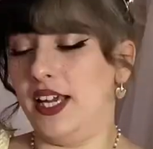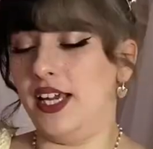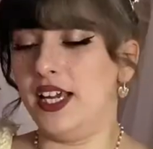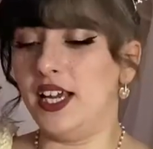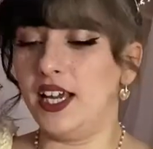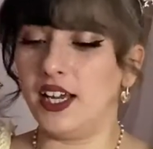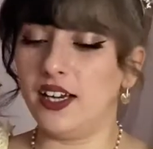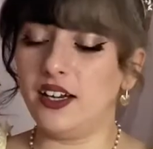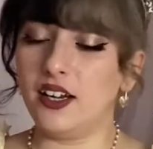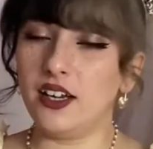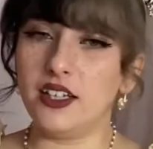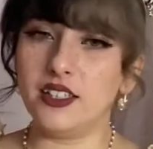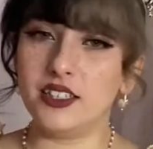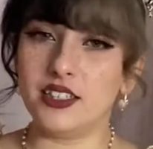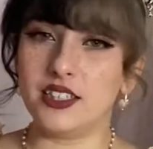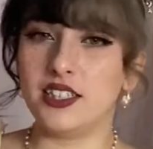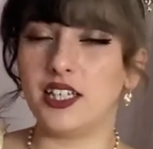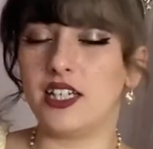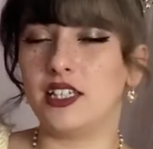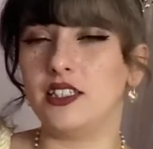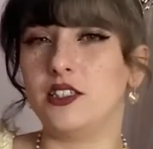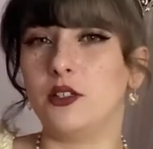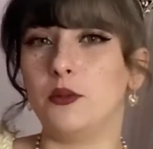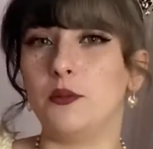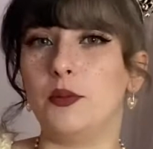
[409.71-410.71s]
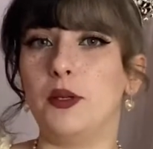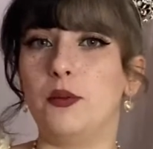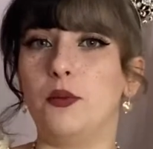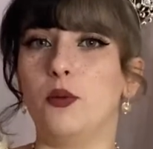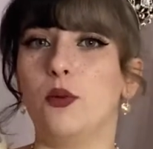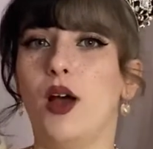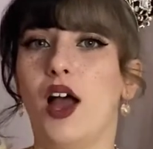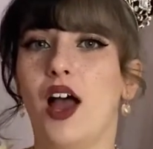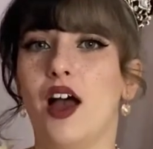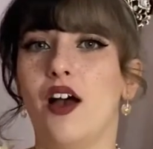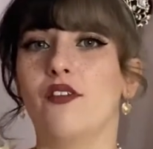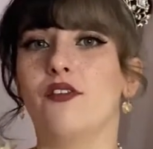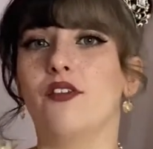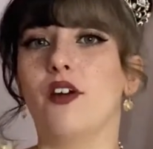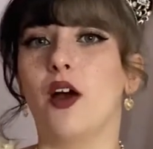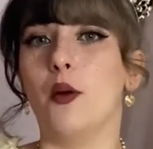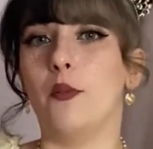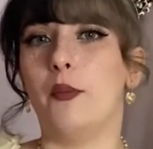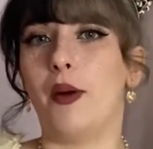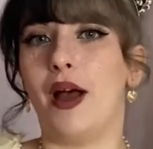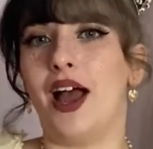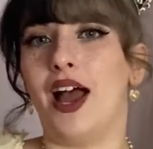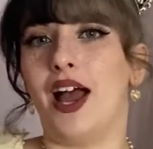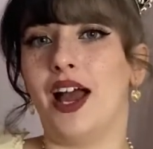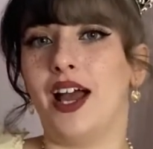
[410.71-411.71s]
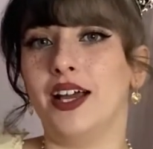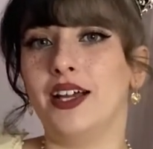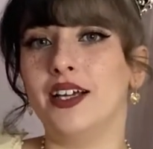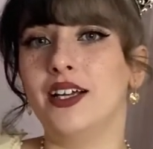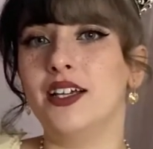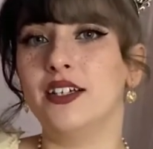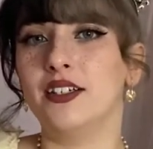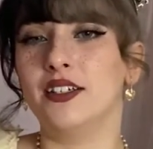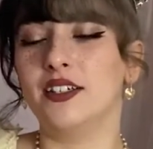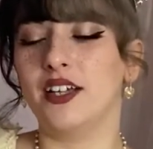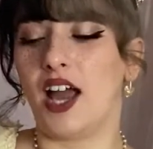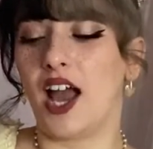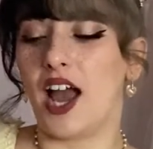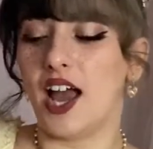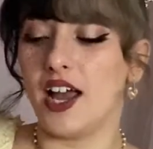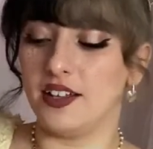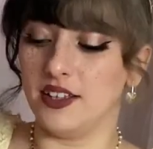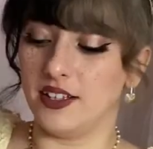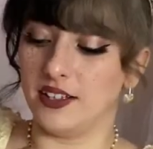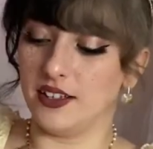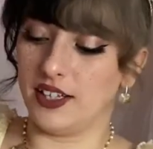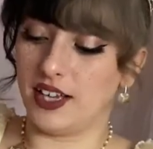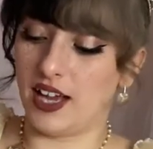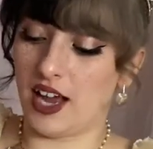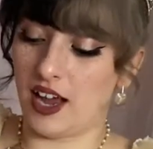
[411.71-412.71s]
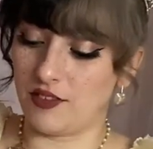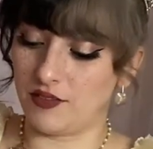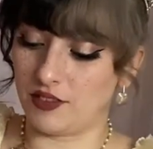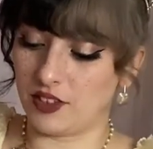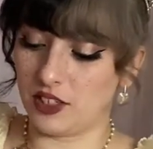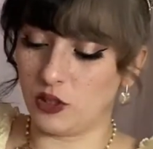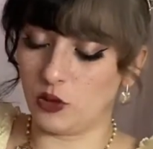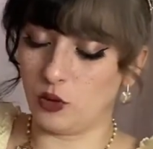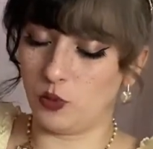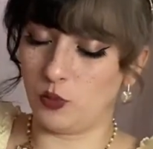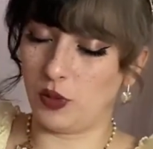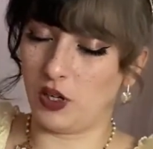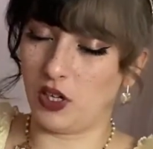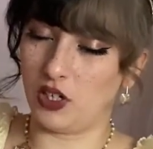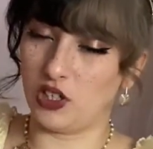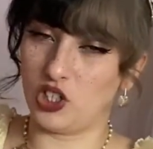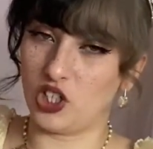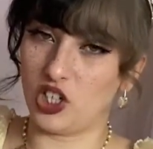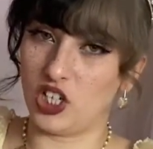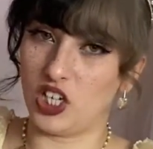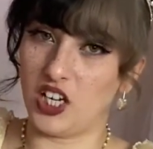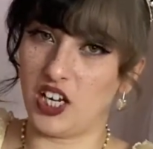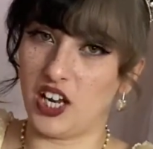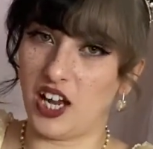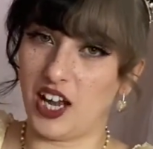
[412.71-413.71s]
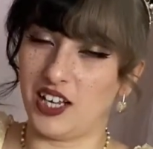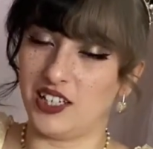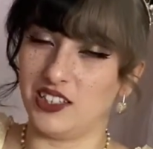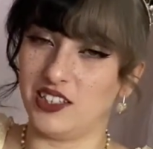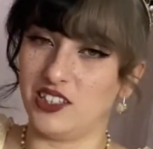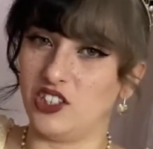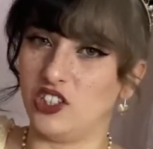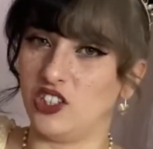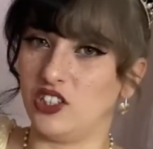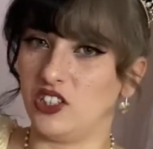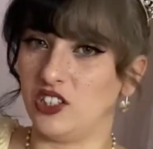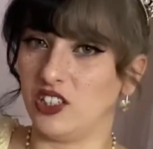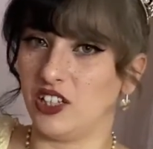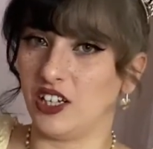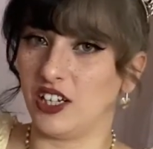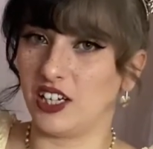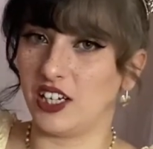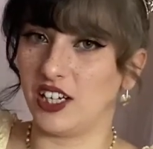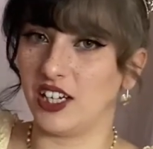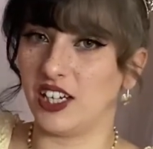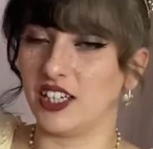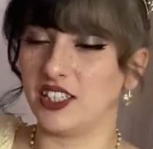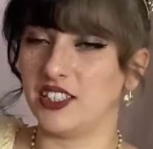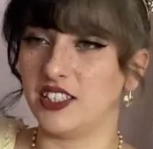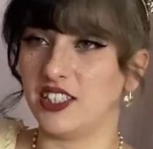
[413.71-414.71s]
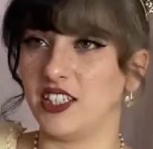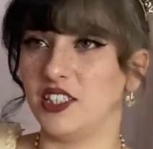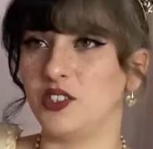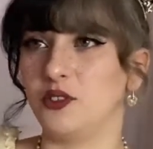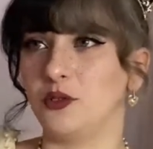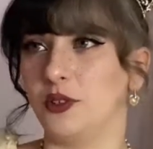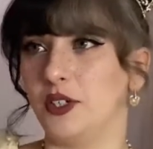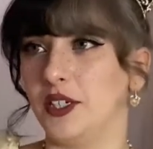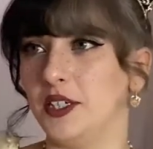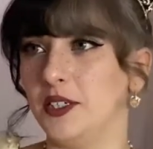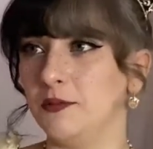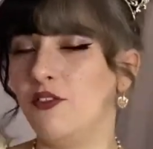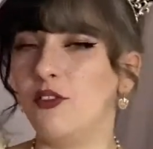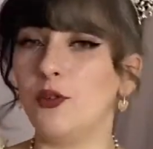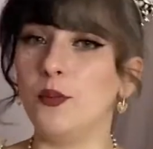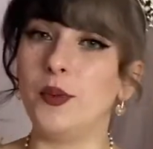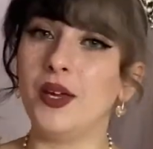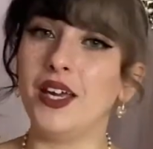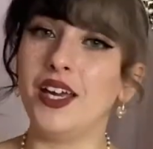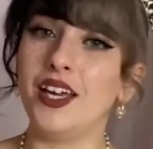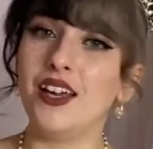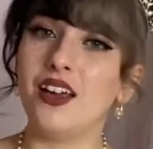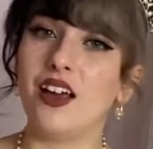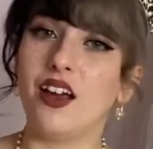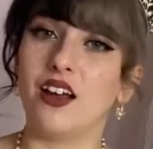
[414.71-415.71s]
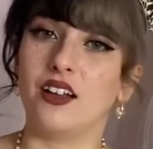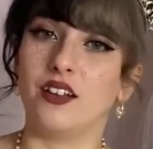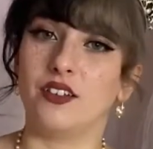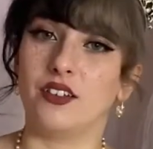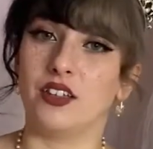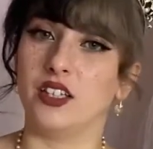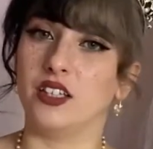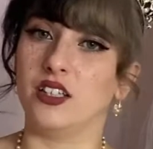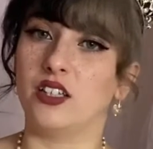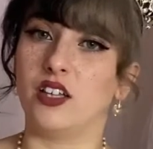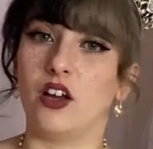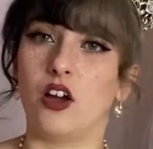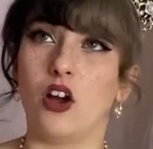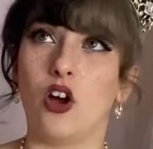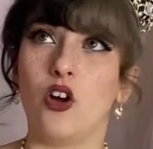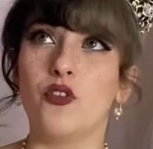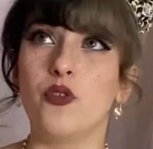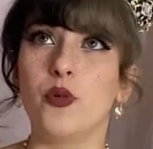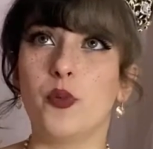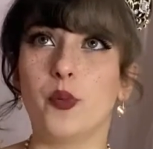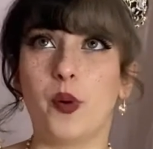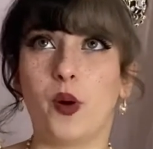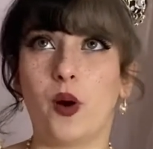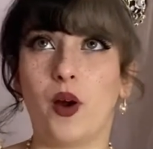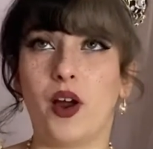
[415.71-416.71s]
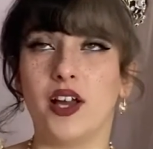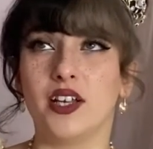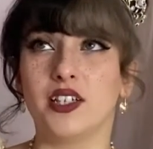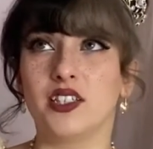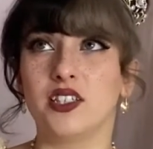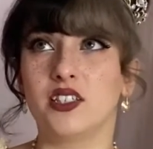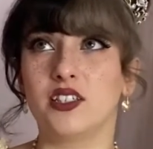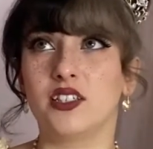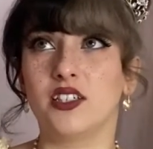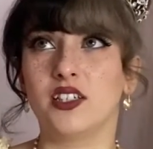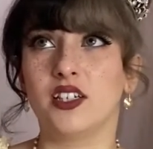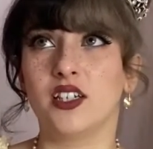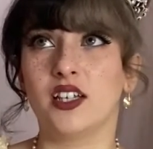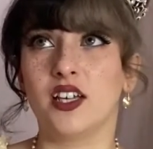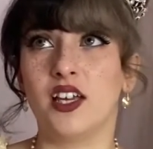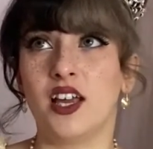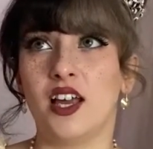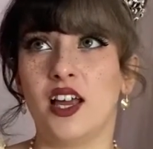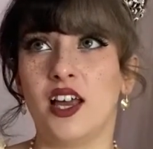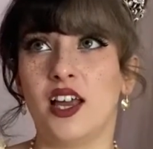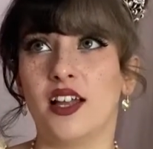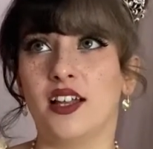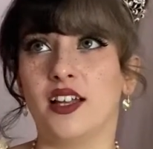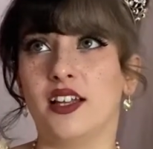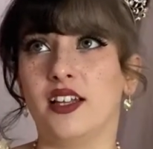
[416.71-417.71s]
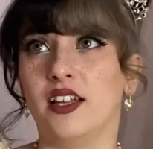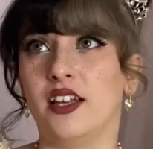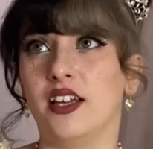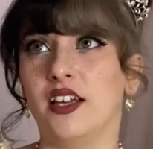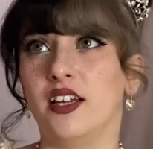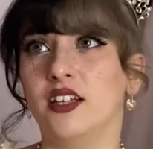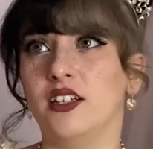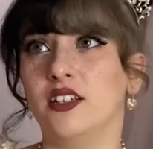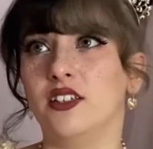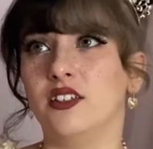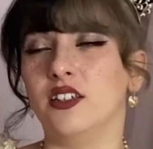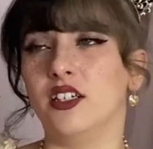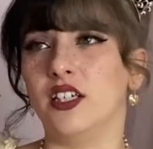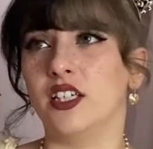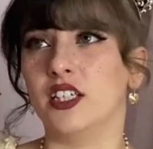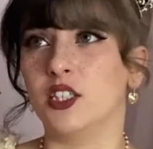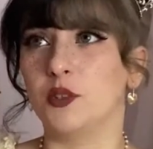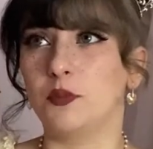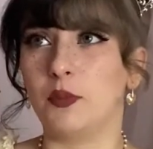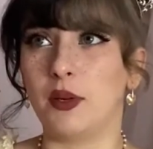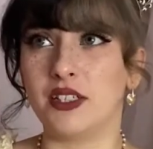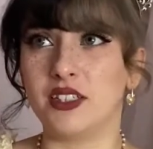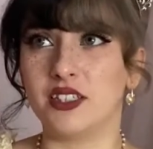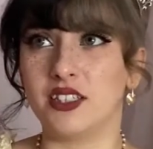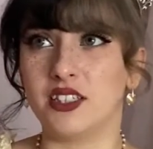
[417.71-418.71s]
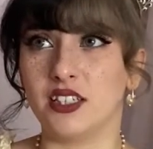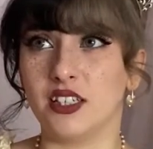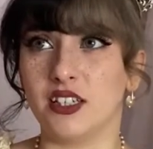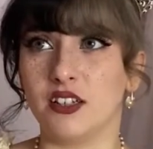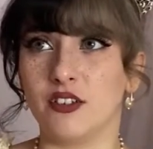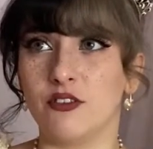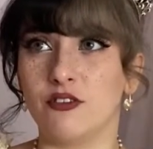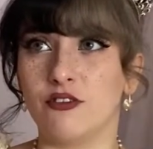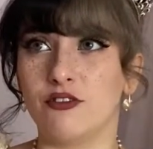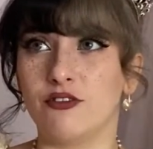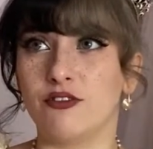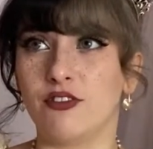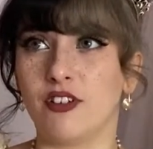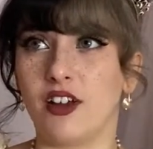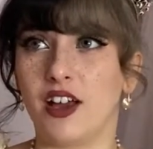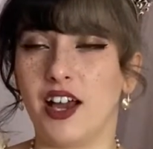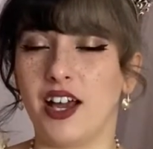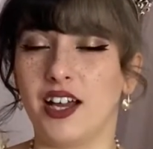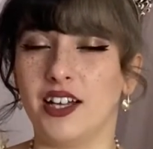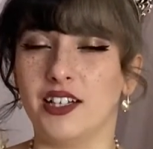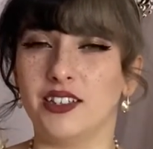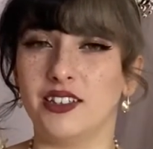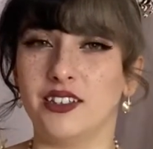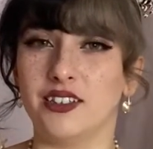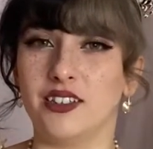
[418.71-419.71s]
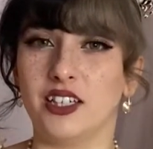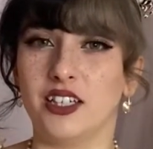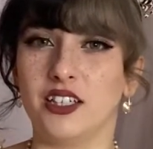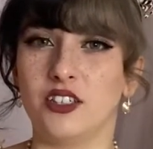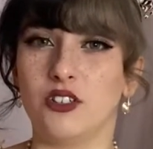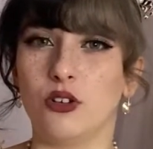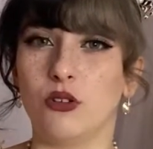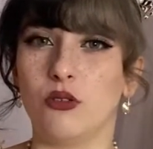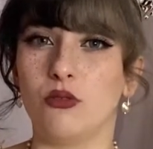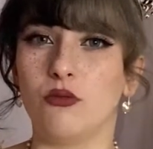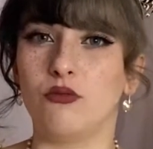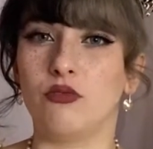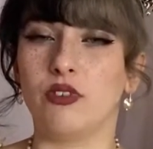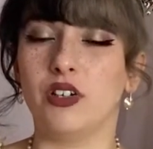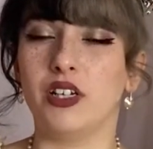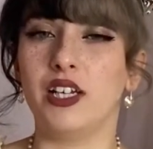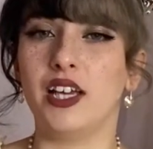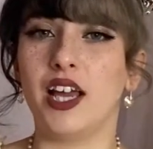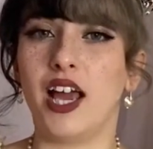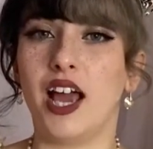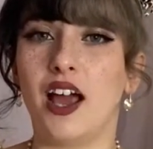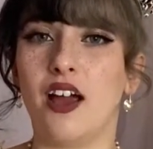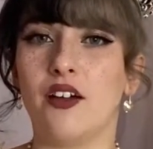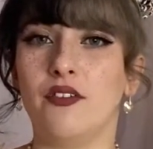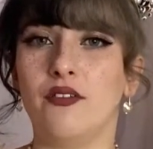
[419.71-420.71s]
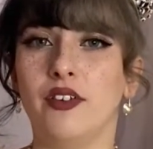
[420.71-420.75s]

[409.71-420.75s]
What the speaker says: And I understand some people have a bag and then they have the little plushie as just like an accessory. For me, I think they're overpriced, they're expensive, and they don't really have